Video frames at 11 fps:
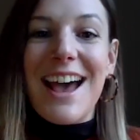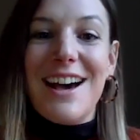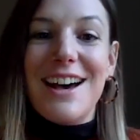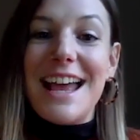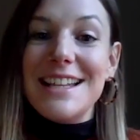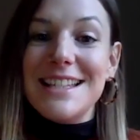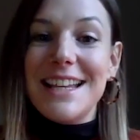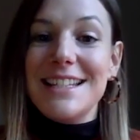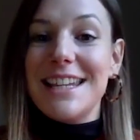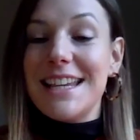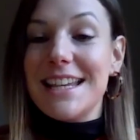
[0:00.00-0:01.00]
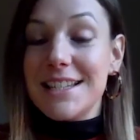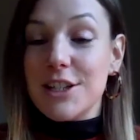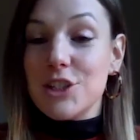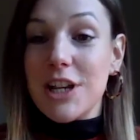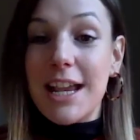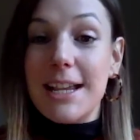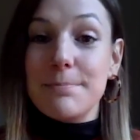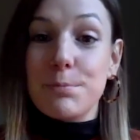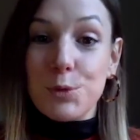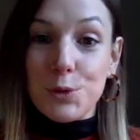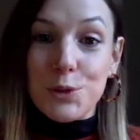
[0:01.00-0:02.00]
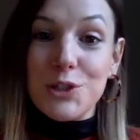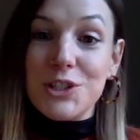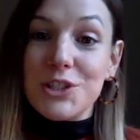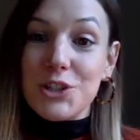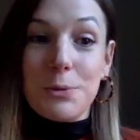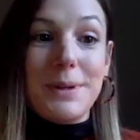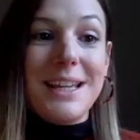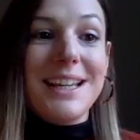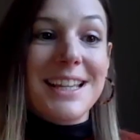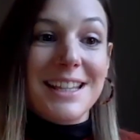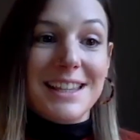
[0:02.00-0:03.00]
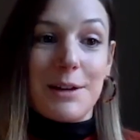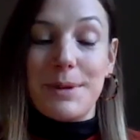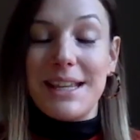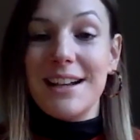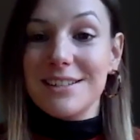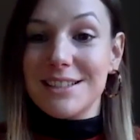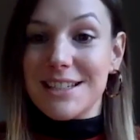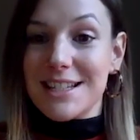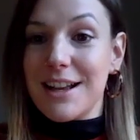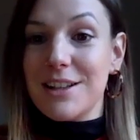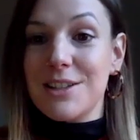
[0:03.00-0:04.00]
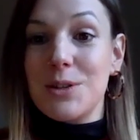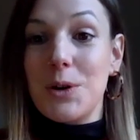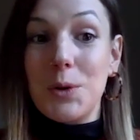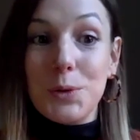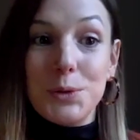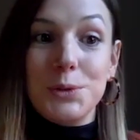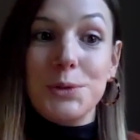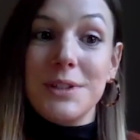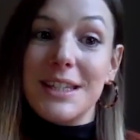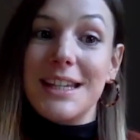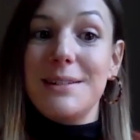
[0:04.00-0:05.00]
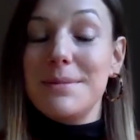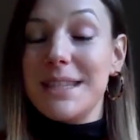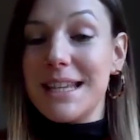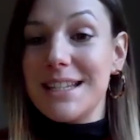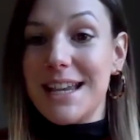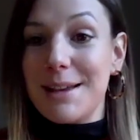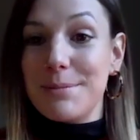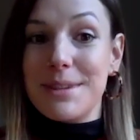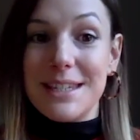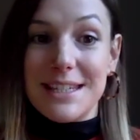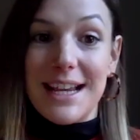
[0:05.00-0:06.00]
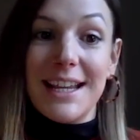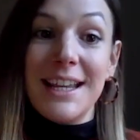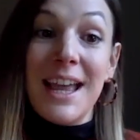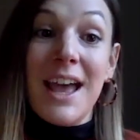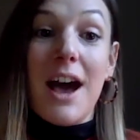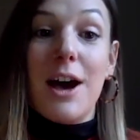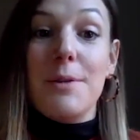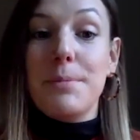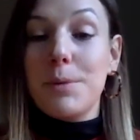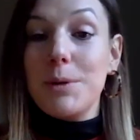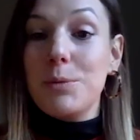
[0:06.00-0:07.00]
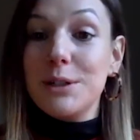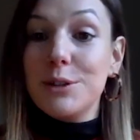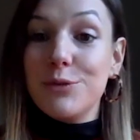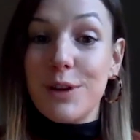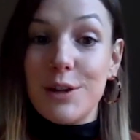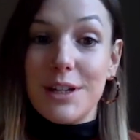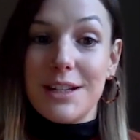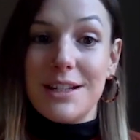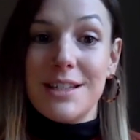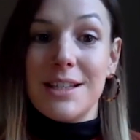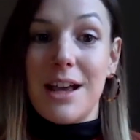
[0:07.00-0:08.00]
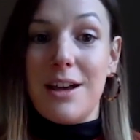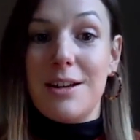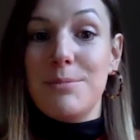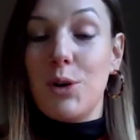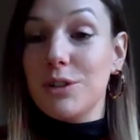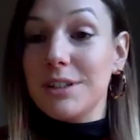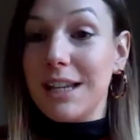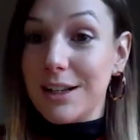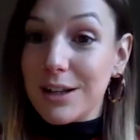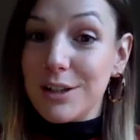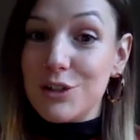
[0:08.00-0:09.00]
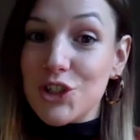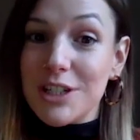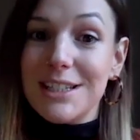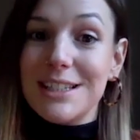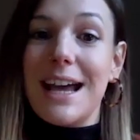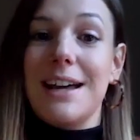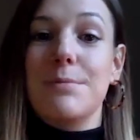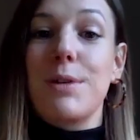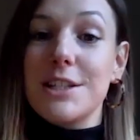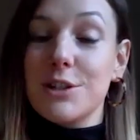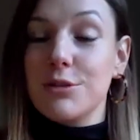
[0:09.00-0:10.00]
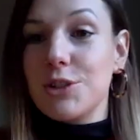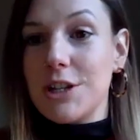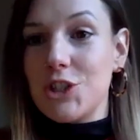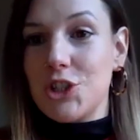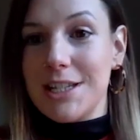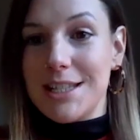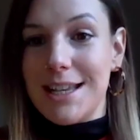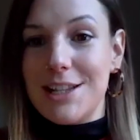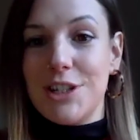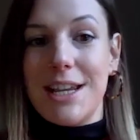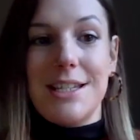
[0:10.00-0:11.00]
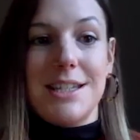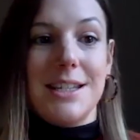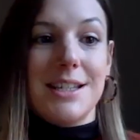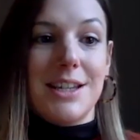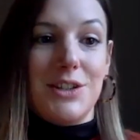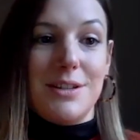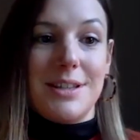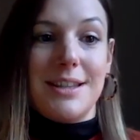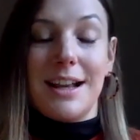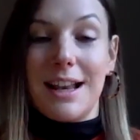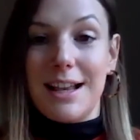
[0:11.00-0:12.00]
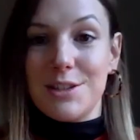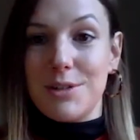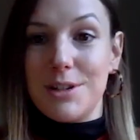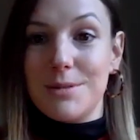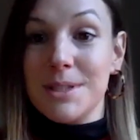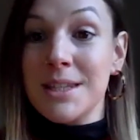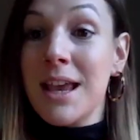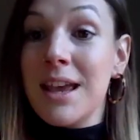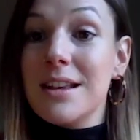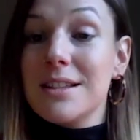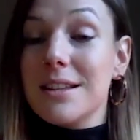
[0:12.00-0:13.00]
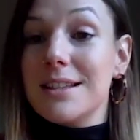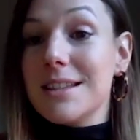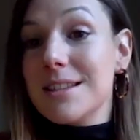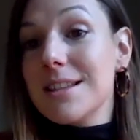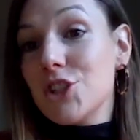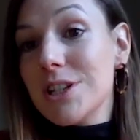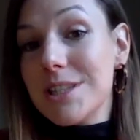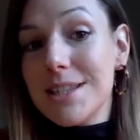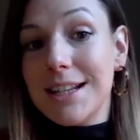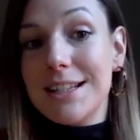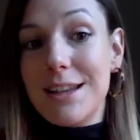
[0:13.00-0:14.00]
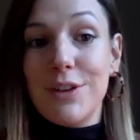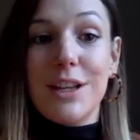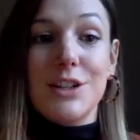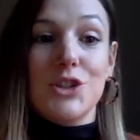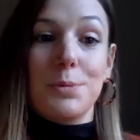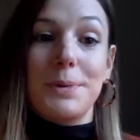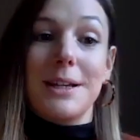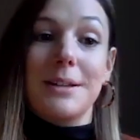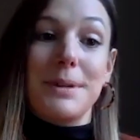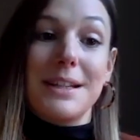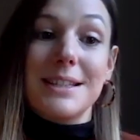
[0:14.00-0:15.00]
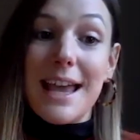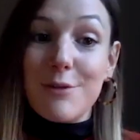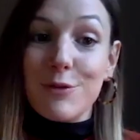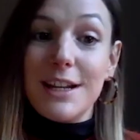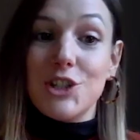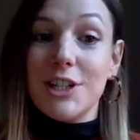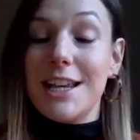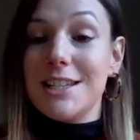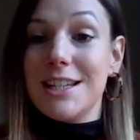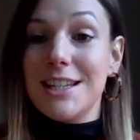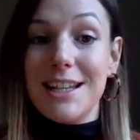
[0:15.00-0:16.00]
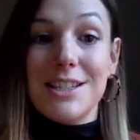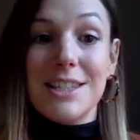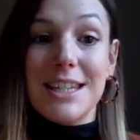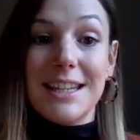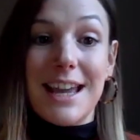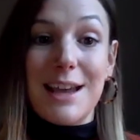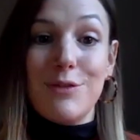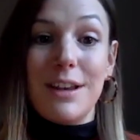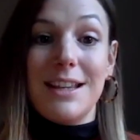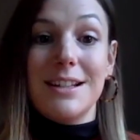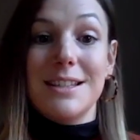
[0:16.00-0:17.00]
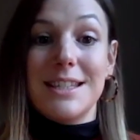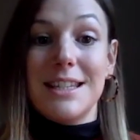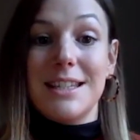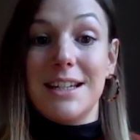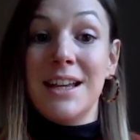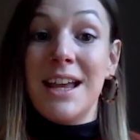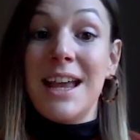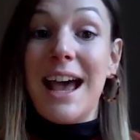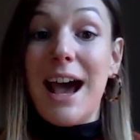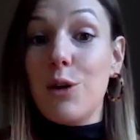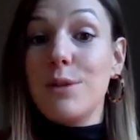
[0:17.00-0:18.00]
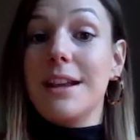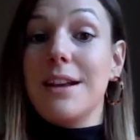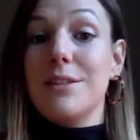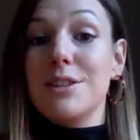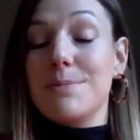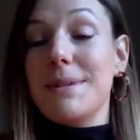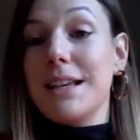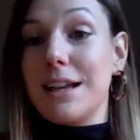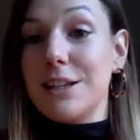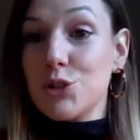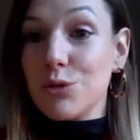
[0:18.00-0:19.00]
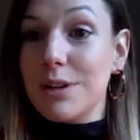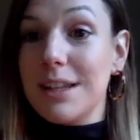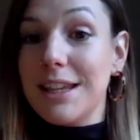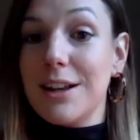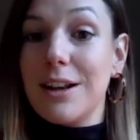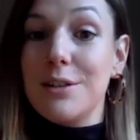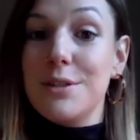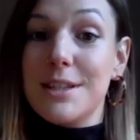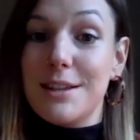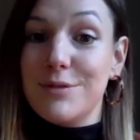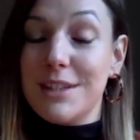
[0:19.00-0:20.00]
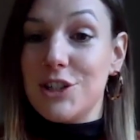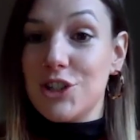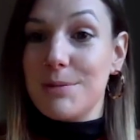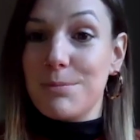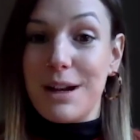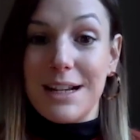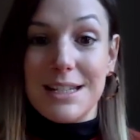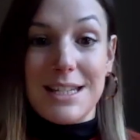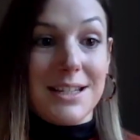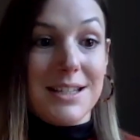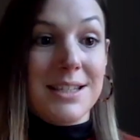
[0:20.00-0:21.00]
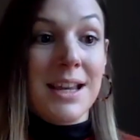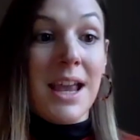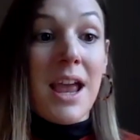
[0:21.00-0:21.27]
SEND is such a broad topic that we can't discuss all themes in depth today, but we will focus on inclusion and practical strategies that educators can use in their classrooms. So this is such a significant topic because every educator needs to carefully consider how they're going to make a truly inclusive teaching practice.